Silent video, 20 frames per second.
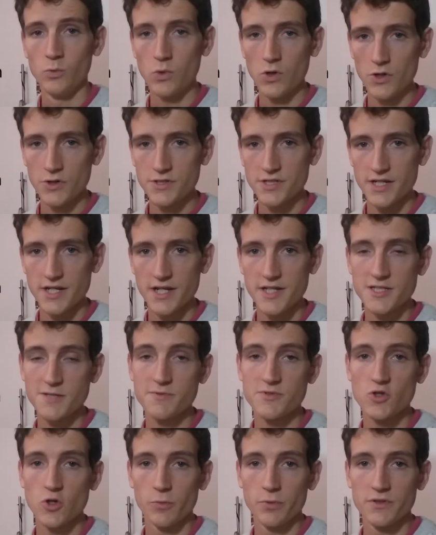Wood is
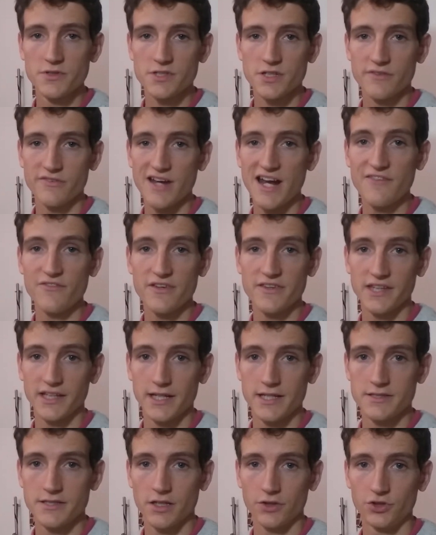absorbent of
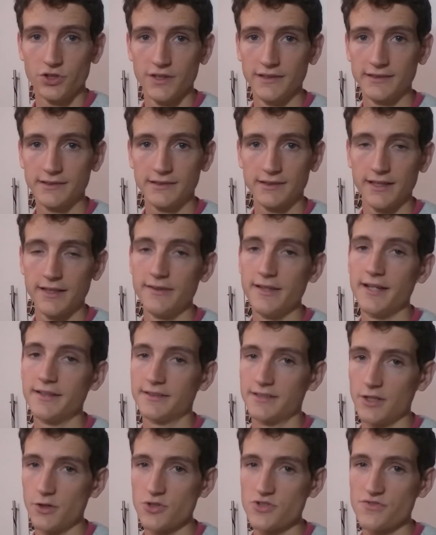everything it touches, and
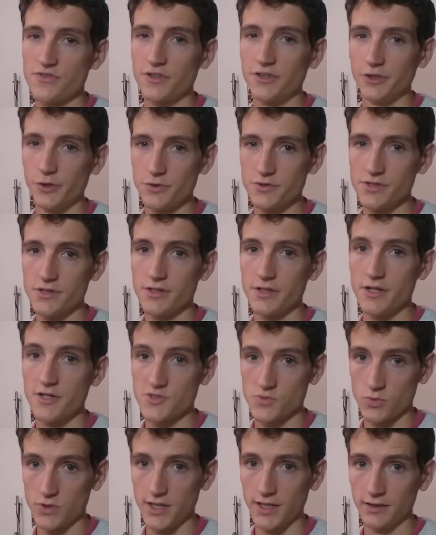that goes for gluten as